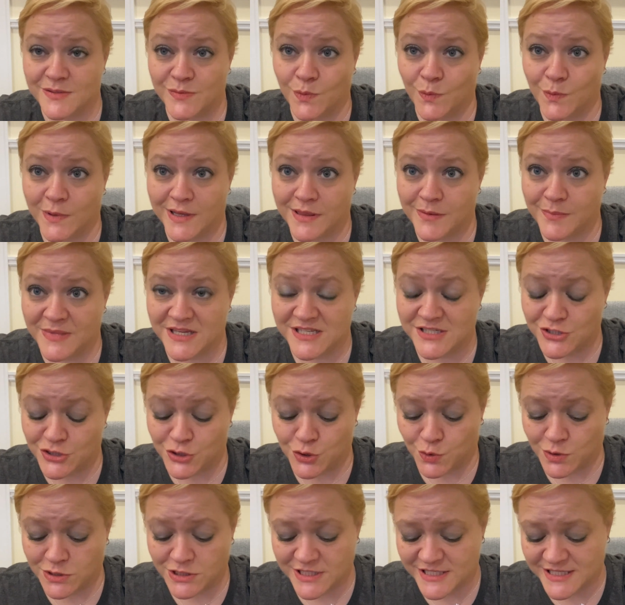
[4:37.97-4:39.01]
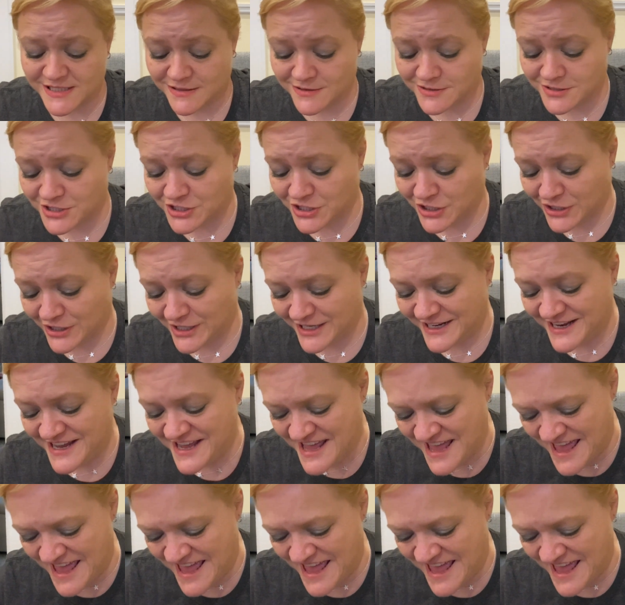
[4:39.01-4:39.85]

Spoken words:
with Miss Georgia Sunshine.